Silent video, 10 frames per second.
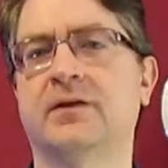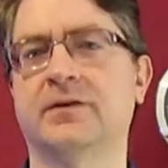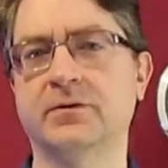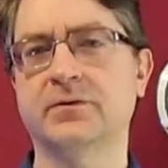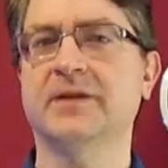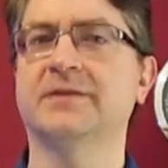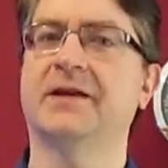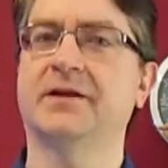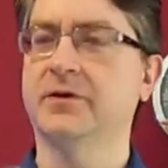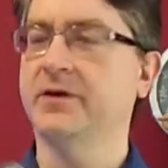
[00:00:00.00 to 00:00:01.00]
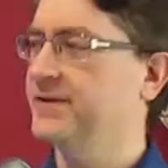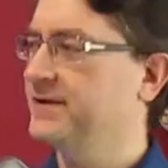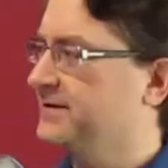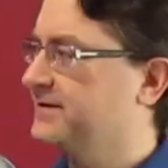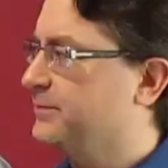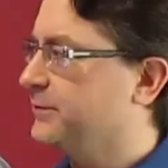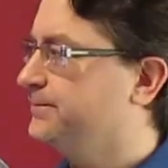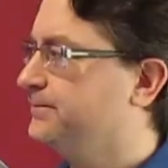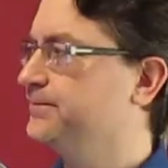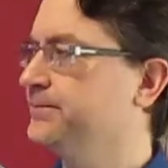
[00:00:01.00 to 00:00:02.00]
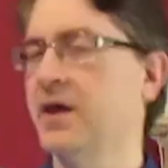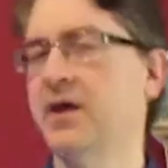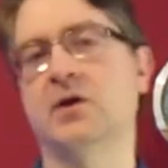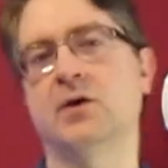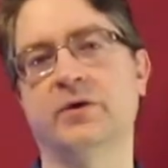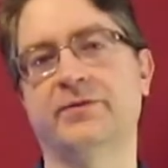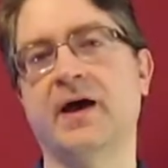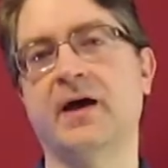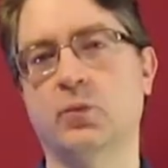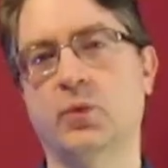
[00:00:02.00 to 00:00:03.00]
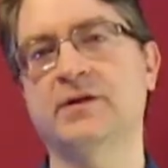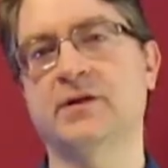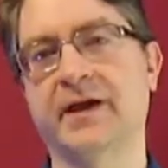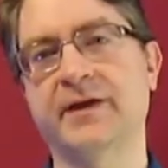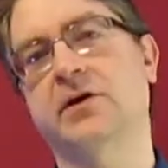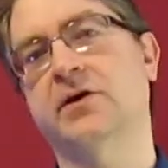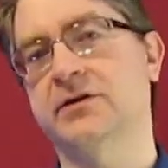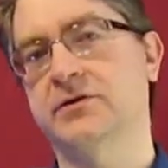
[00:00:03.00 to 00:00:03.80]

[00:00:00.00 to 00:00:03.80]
So let's take a look at this example. We've got one client talking